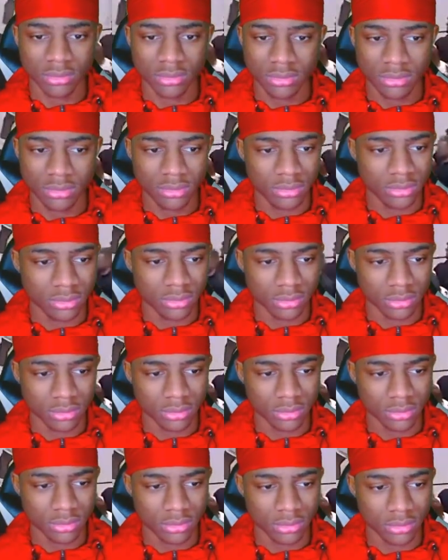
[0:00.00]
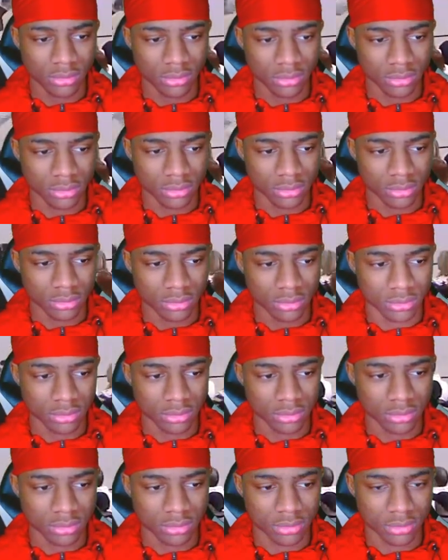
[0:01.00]
It have to be mid 40s,
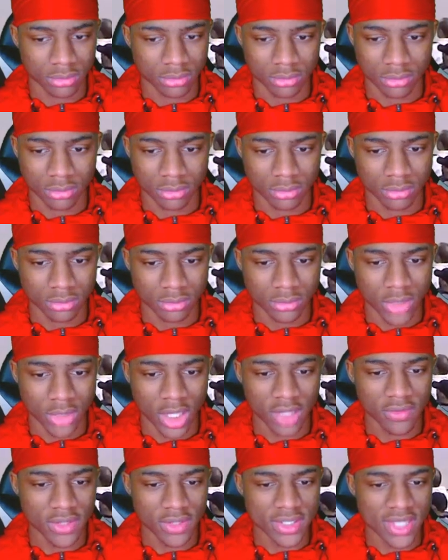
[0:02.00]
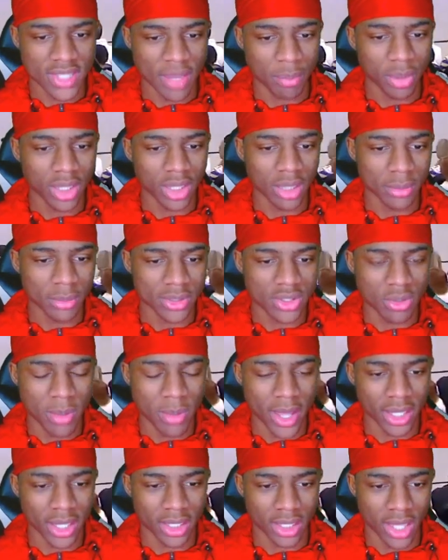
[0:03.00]
I'm saying. I was gonna say, put number two
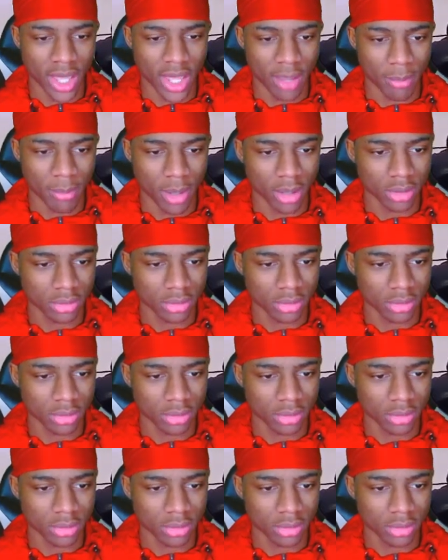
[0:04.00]
back in the game, bro.